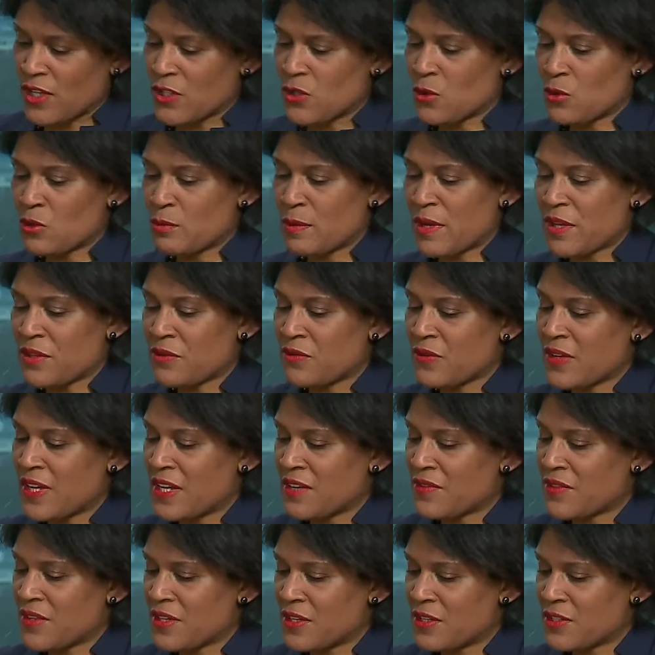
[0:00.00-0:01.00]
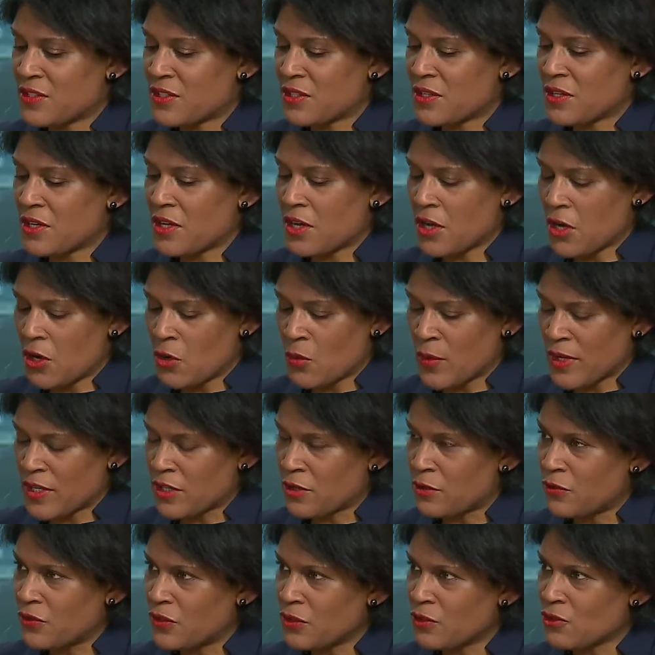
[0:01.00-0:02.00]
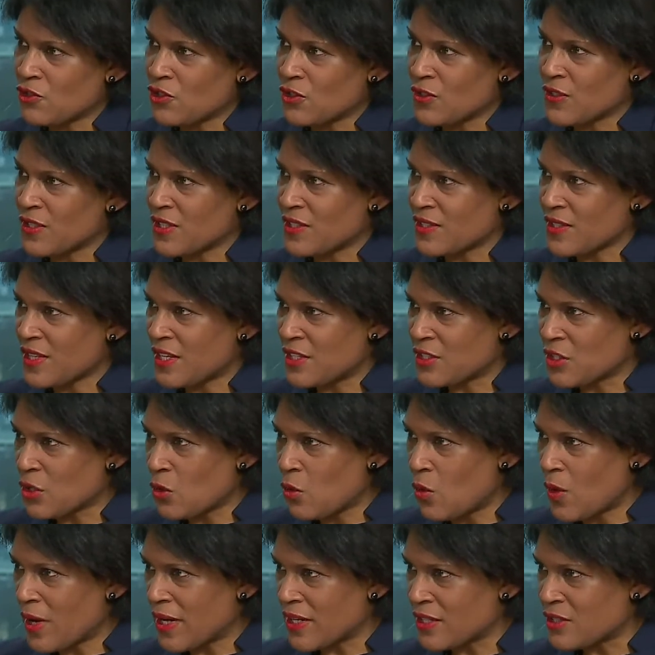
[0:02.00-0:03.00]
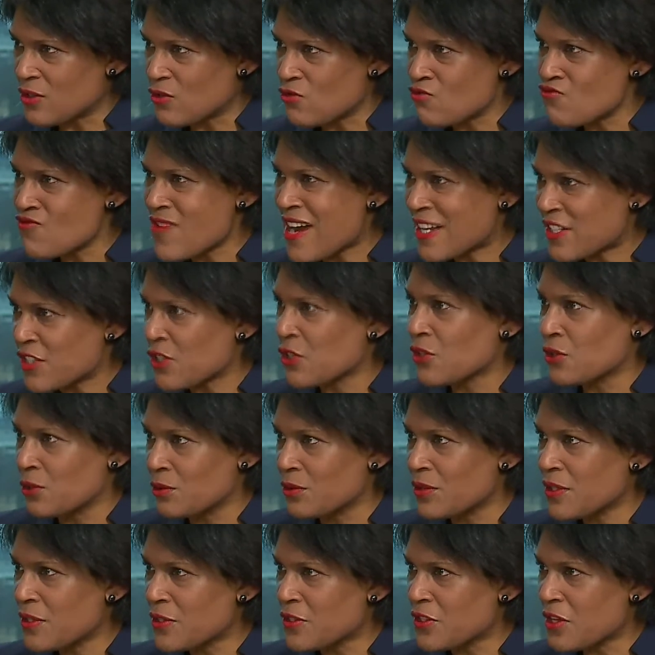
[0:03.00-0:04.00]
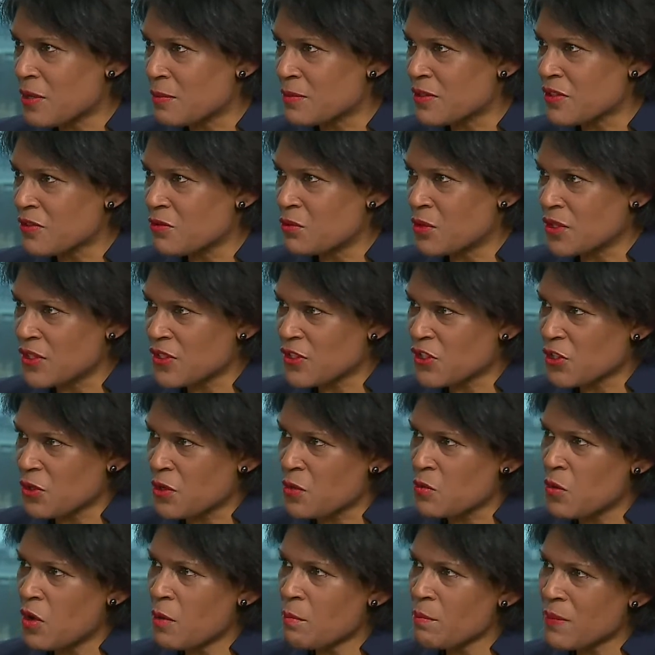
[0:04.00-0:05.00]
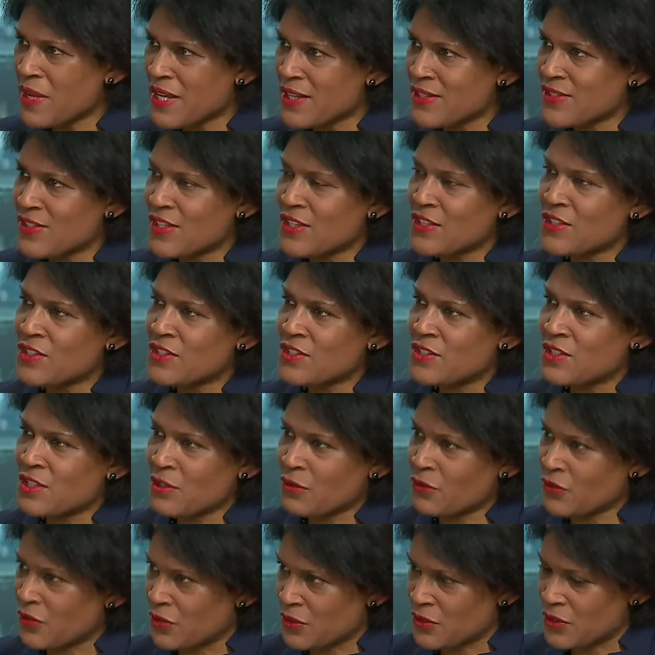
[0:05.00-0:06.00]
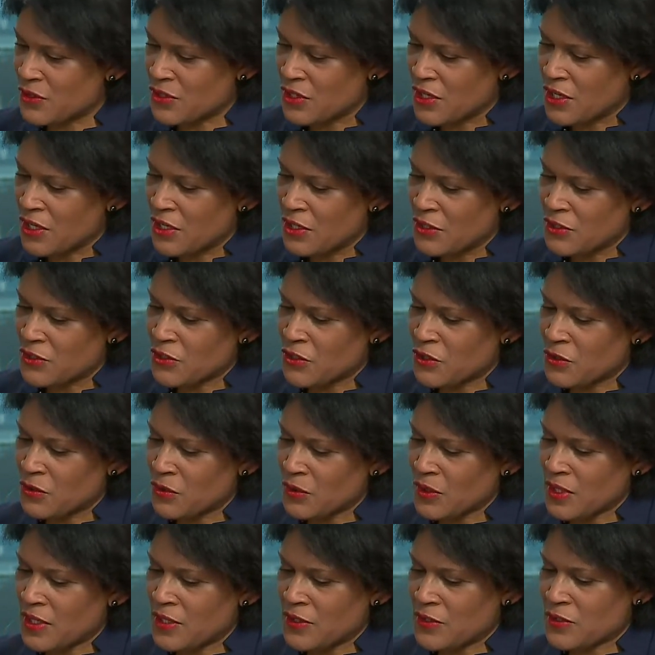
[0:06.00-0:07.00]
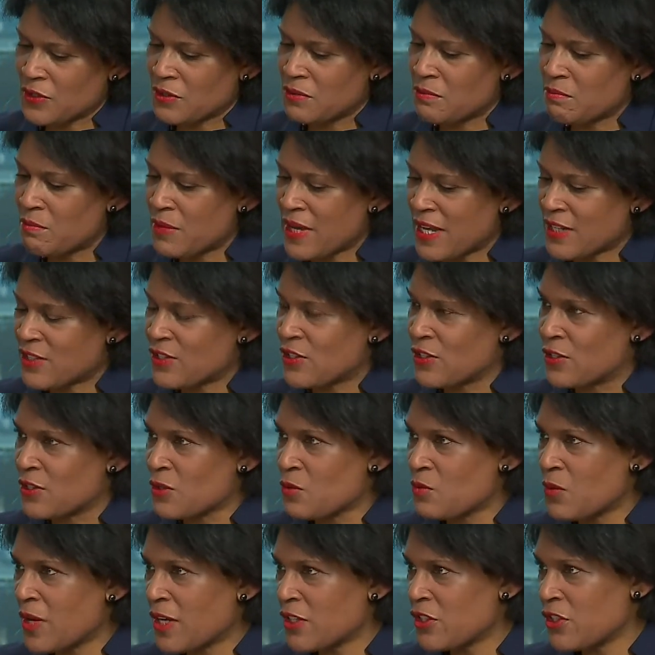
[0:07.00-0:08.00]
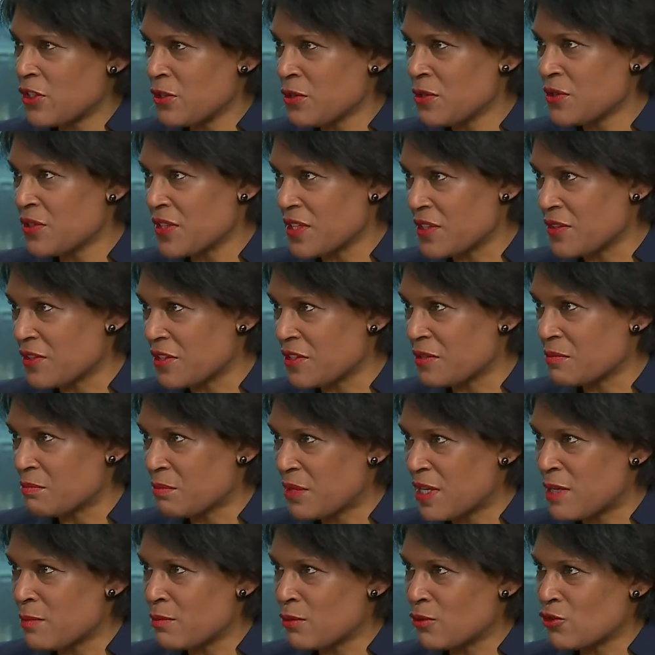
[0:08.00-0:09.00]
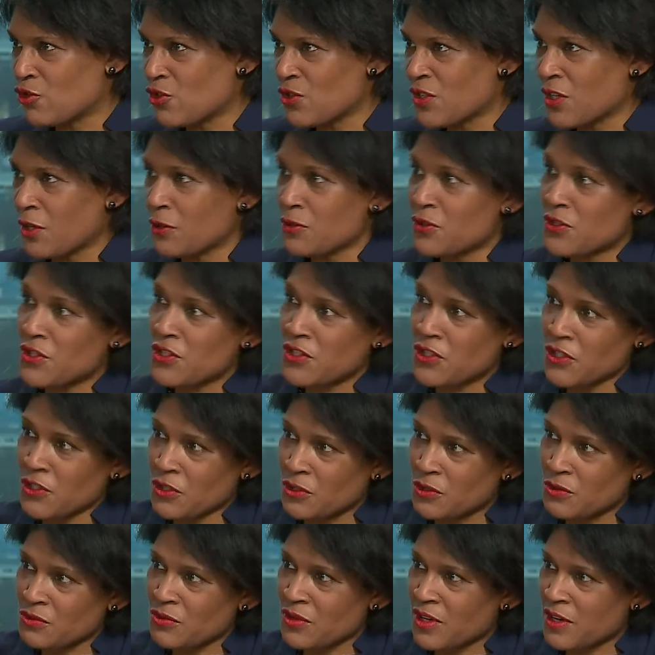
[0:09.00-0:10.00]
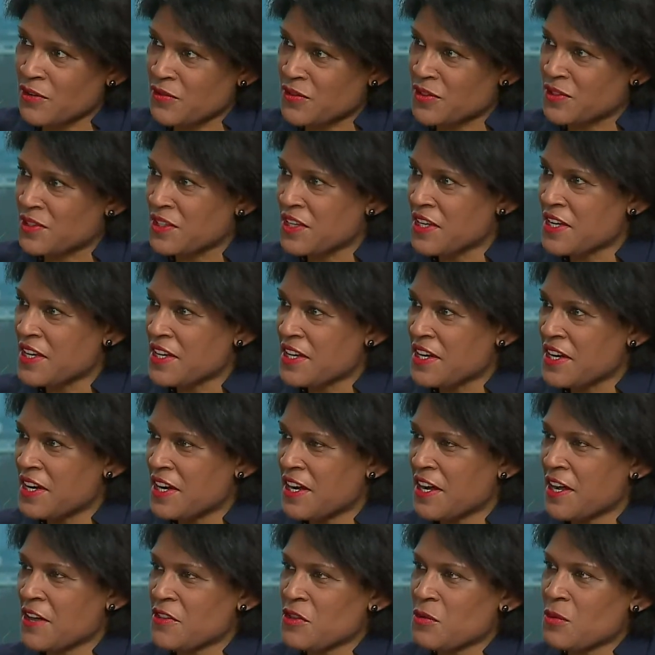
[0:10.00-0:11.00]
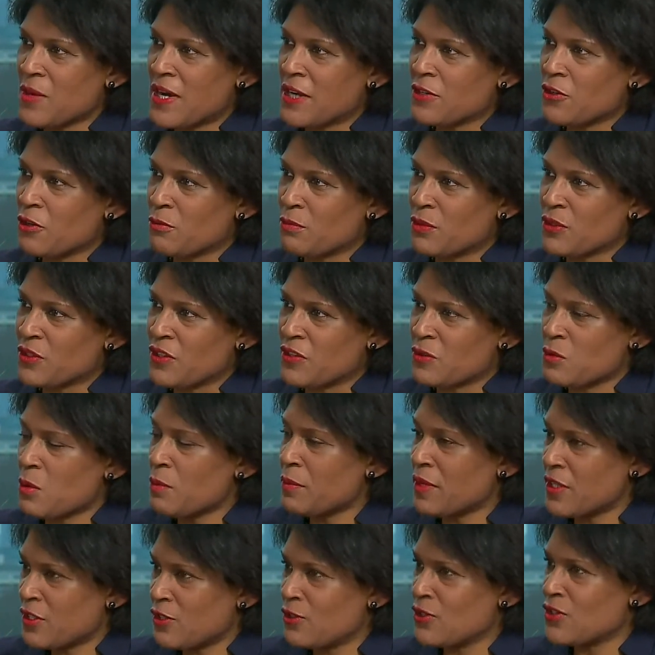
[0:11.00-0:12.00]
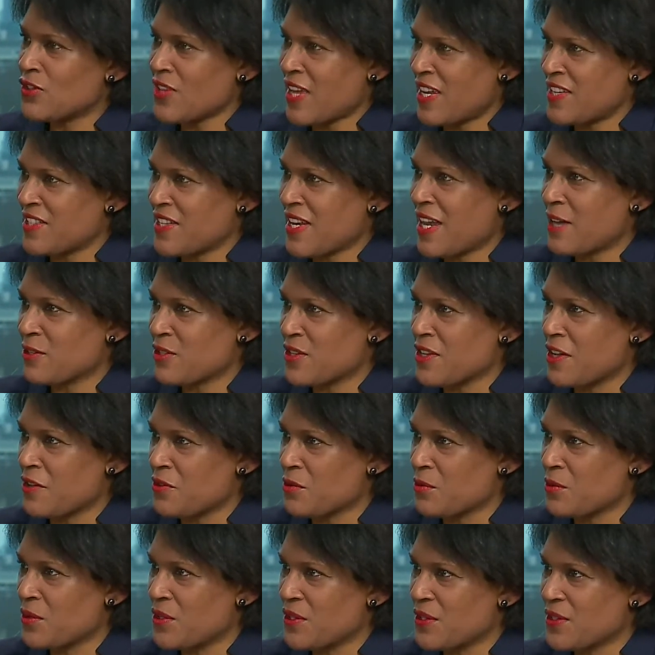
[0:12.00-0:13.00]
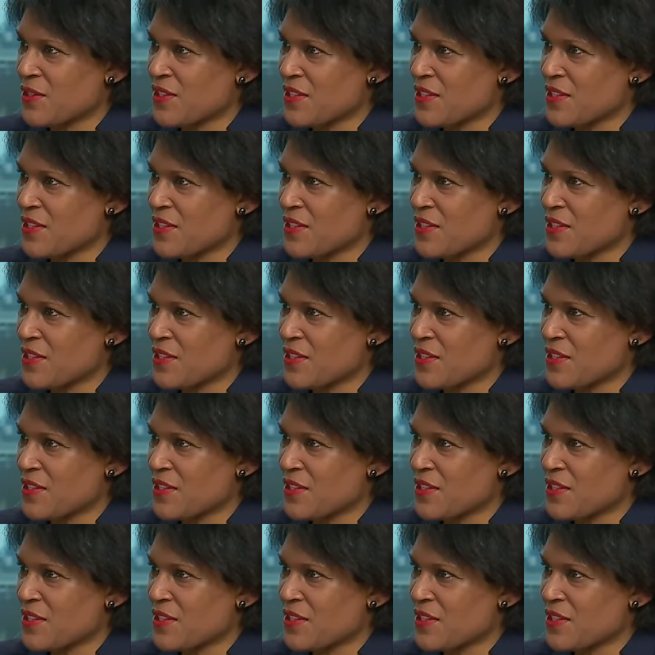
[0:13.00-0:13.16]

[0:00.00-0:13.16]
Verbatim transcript: I talked about the fact that OENO Futures is, is quite radical in terms of what it's doing. What makes it different to its competitors, and why do you think that people should go to you rather than other wine operatives? What makes you stand out, in other words?